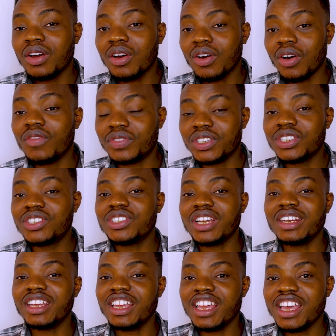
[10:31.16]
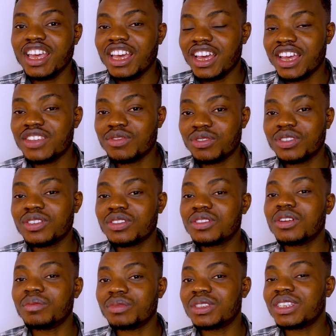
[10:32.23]
of this channel and you see
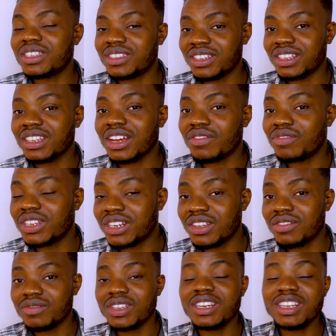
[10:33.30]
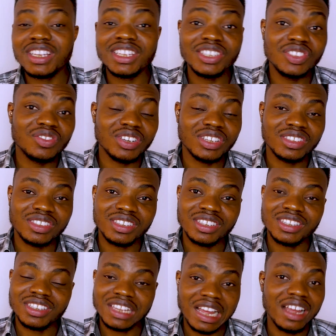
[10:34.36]
some things that are really
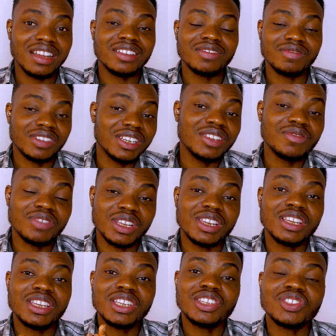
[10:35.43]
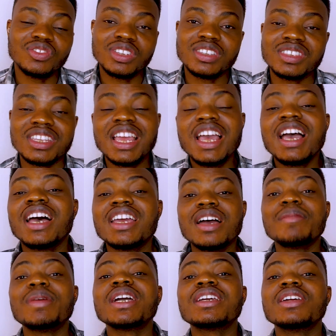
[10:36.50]
interesting. Yeah, really interesting. I
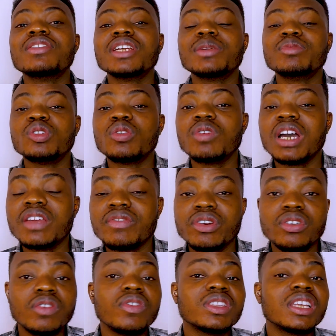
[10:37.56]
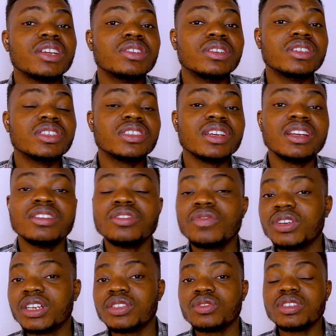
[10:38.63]
am Akere. If you love what I do on this channel, don't
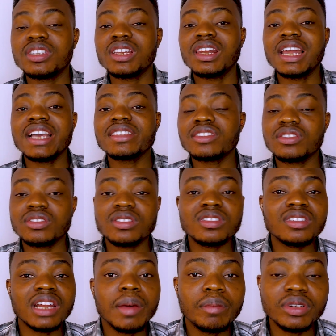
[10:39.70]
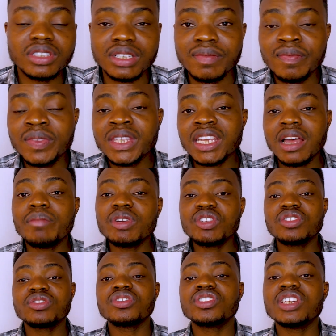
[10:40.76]
forget to hit the like, the subscribe button, and make
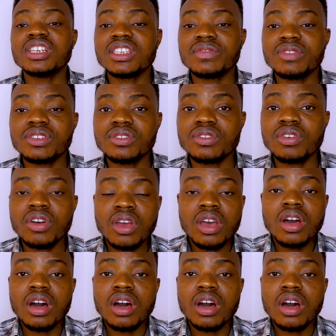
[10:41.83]
sure to share this video